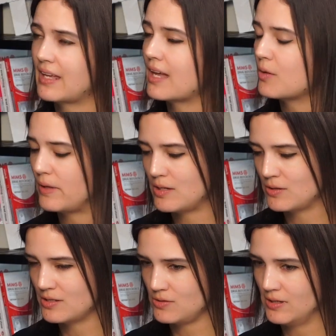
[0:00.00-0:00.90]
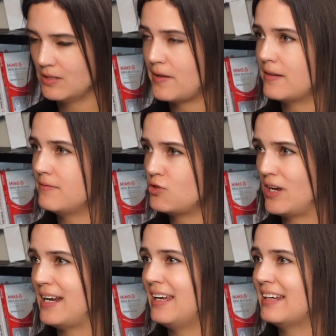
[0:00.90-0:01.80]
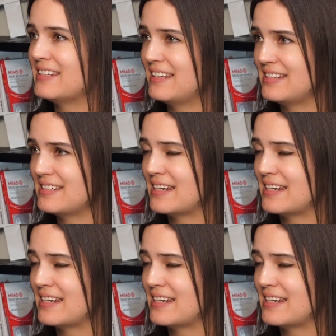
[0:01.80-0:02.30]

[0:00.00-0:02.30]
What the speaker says: Yeah, well, I know you're doing a lot of training in